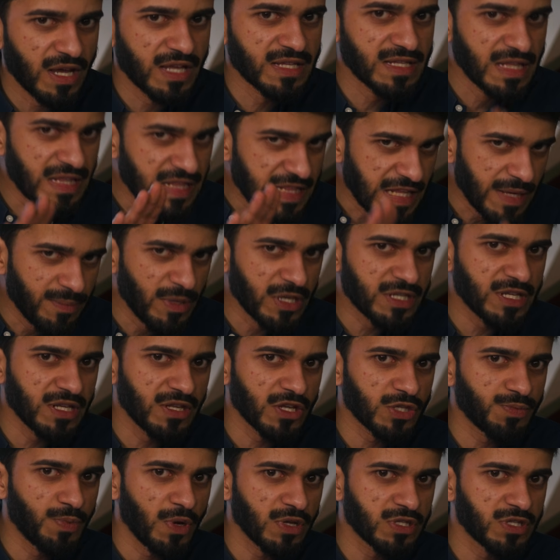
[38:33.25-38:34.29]
as limited
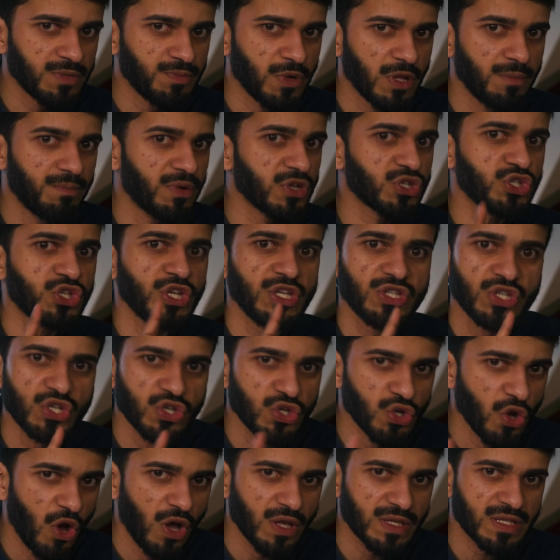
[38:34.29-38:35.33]
as possible, but she's
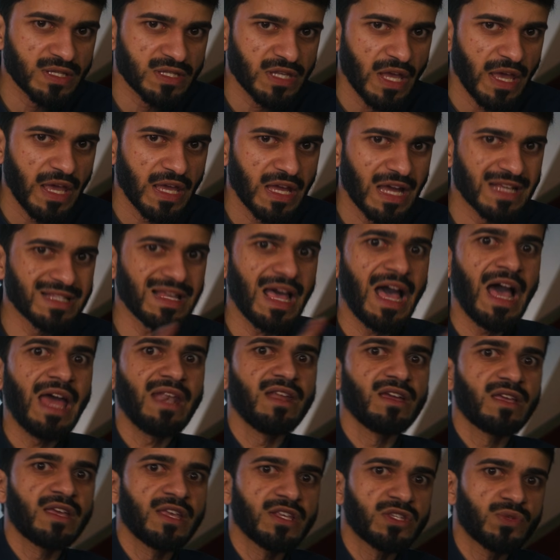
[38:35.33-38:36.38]
not saying, as
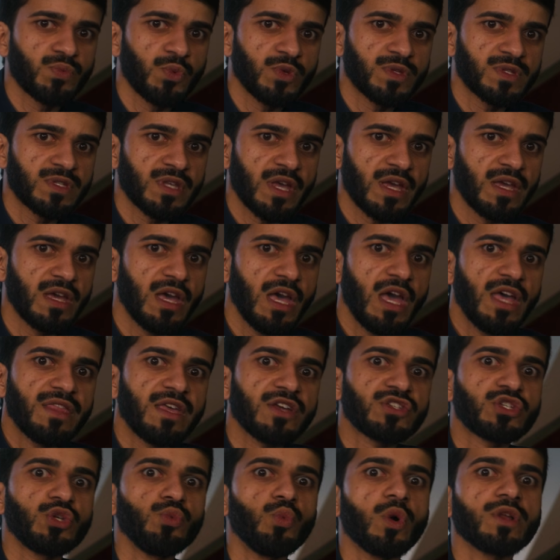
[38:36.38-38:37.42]
anarchists would say, that
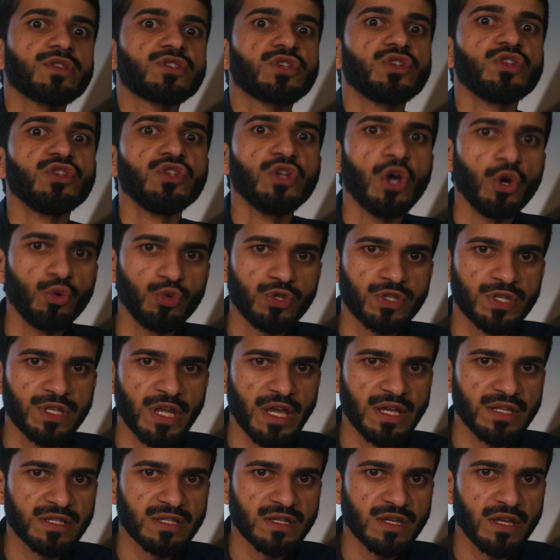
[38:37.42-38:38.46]
she wants no
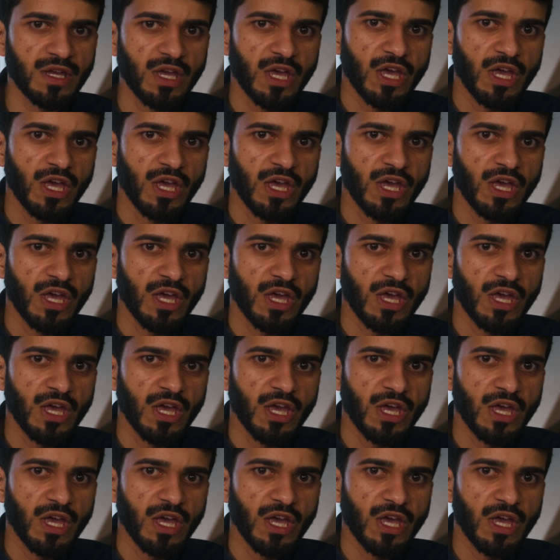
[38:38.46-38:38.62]
state.